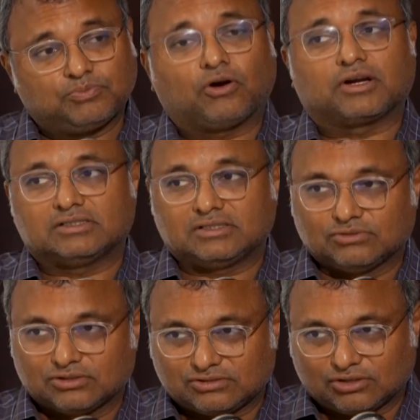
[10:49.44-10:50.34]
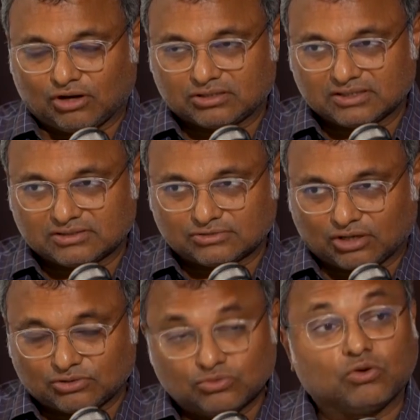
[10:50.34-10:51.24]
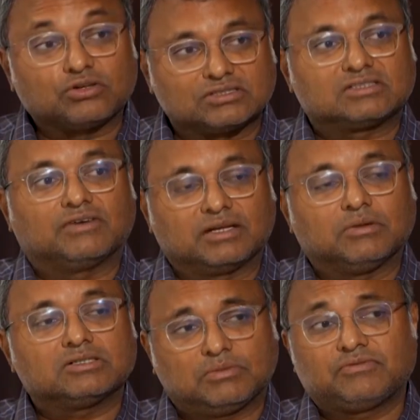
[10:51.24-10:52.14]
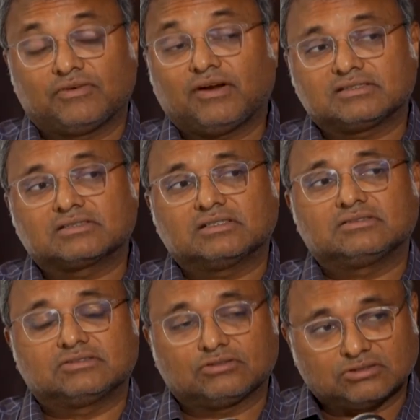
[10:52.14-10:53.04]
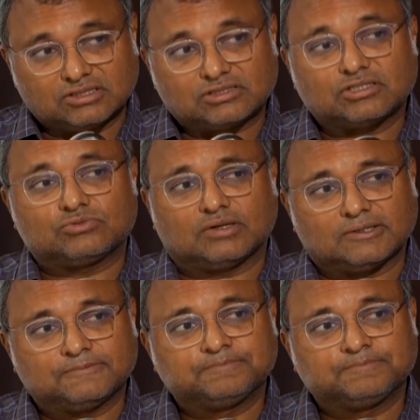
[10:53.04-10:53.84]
pockets. You know, the Northeast is not noticed very much, but we've had success in the Northeast as well.